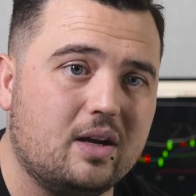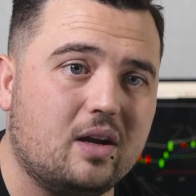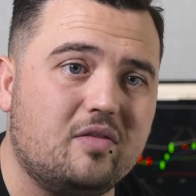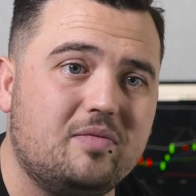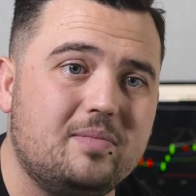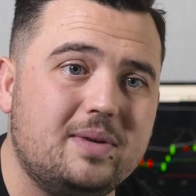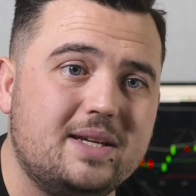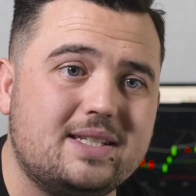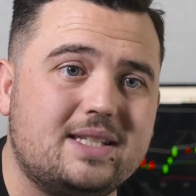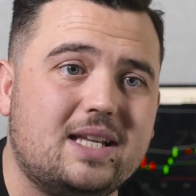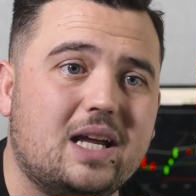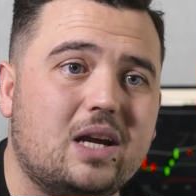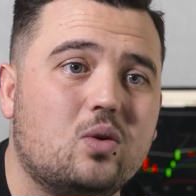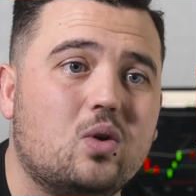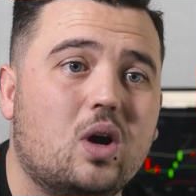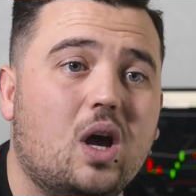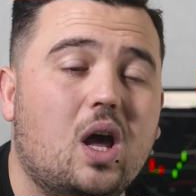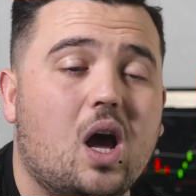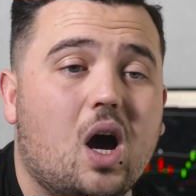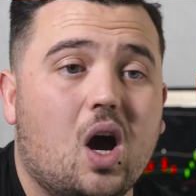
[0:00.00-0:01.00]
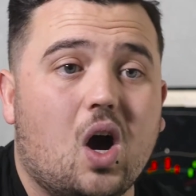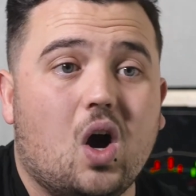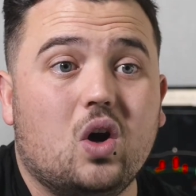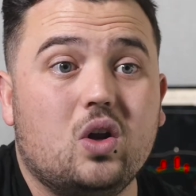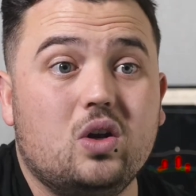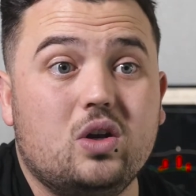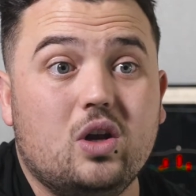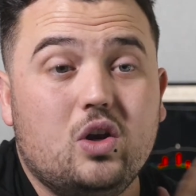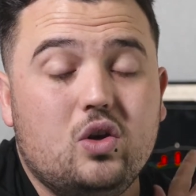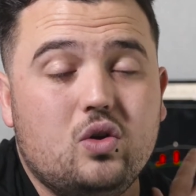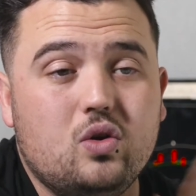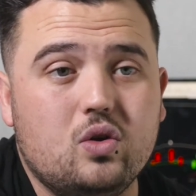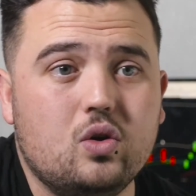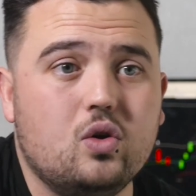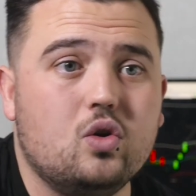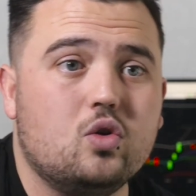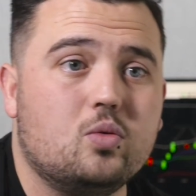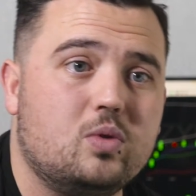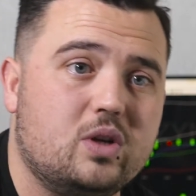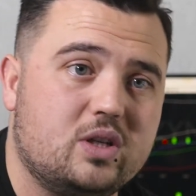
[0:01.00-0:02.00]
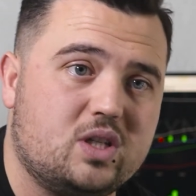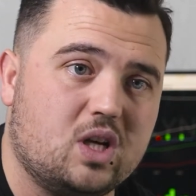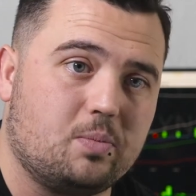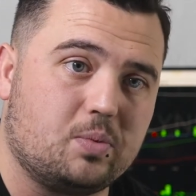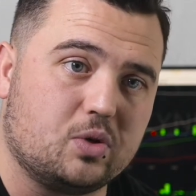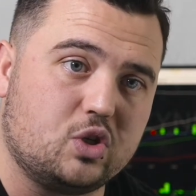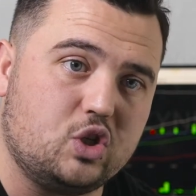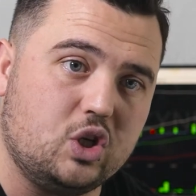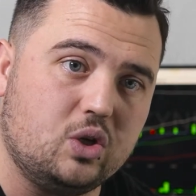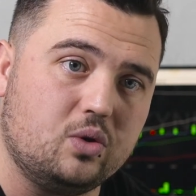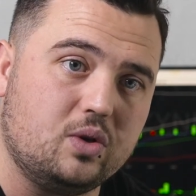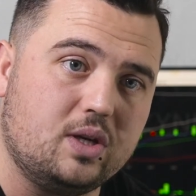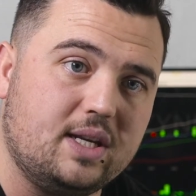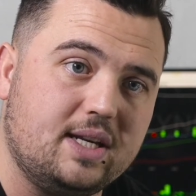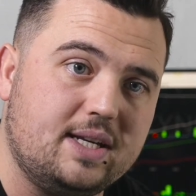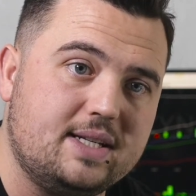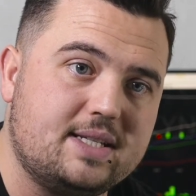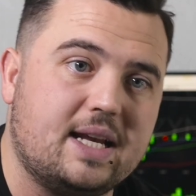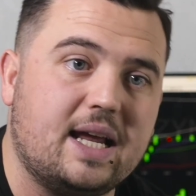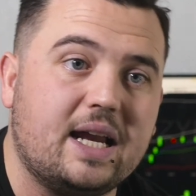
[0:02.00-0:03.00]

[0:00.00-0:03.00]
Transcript: I've missed out on numerous opportunities,